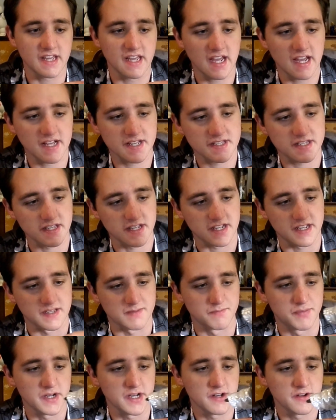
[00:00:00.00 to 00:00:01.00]
has like his
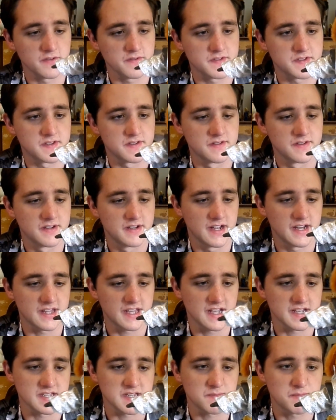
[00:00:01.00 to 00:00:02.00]
belt, and he
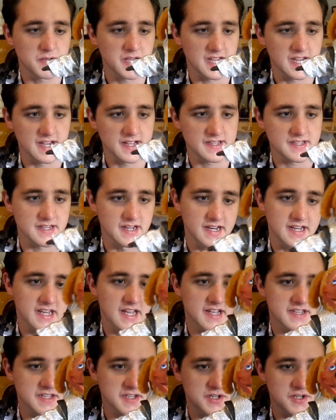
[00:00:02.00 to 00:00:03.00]
has his pants, and he
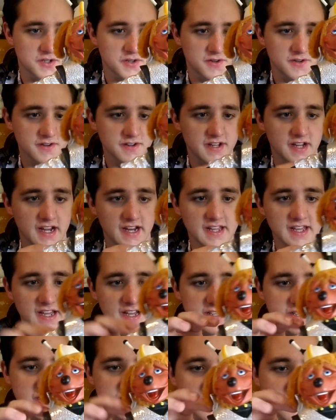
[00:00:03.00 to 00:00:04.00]
has his shirt, and he
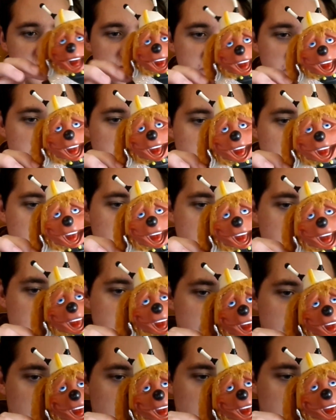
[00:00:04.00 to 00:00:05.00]
has his little
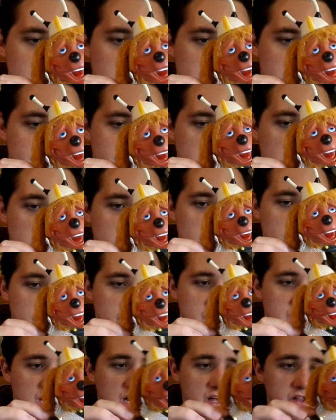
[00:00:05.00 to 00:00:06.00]
Velcro
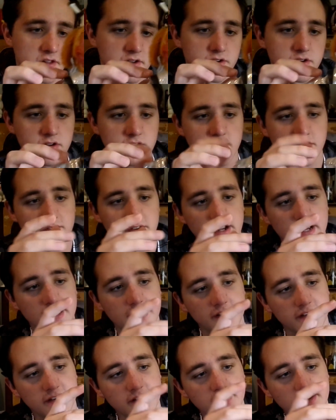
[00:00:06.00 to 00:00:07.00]
collar right
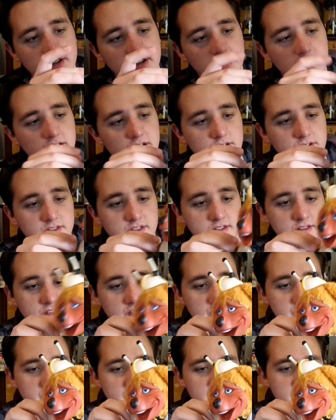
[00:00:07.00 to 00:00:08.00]
here. That,
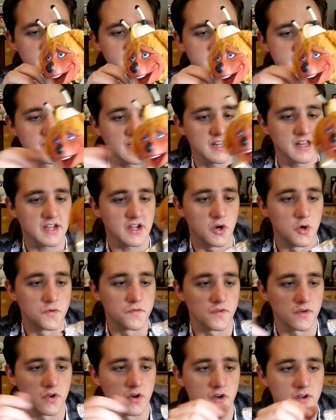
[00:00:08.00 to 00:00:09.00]
like, it's kind of like
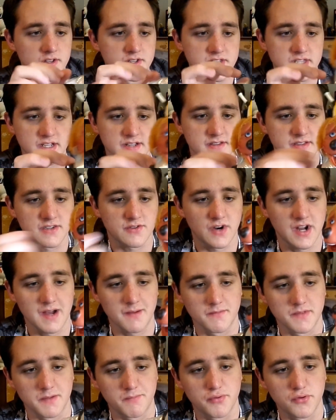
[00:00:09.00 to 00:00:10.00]
overalls, and they
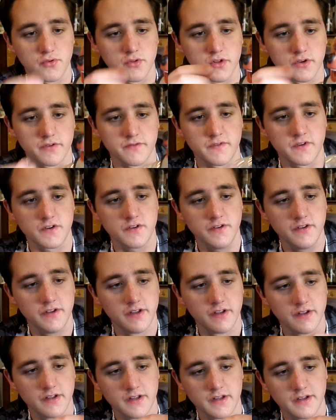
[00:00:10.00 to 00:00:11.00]
pull over,
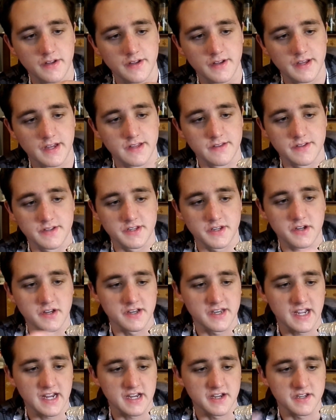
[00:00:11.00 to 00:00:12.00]
and then you can
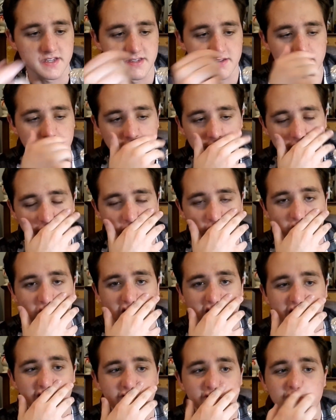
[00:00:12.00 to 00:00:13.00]
take his shirt
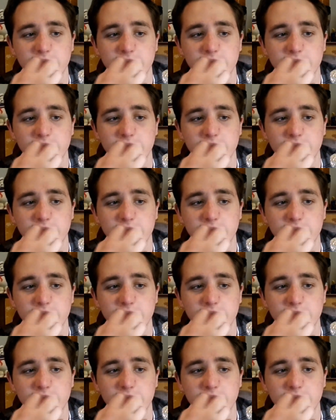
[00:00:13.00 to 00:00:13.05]
off.